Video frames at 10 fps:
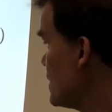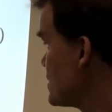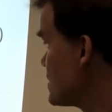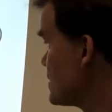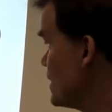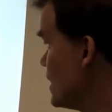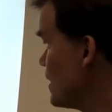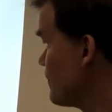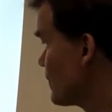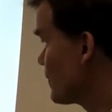provides us
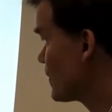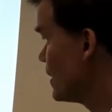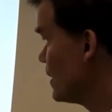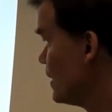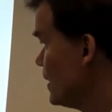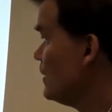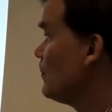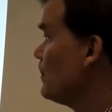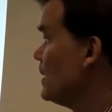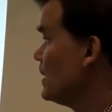
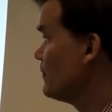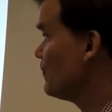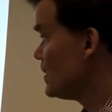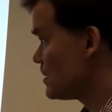intermediate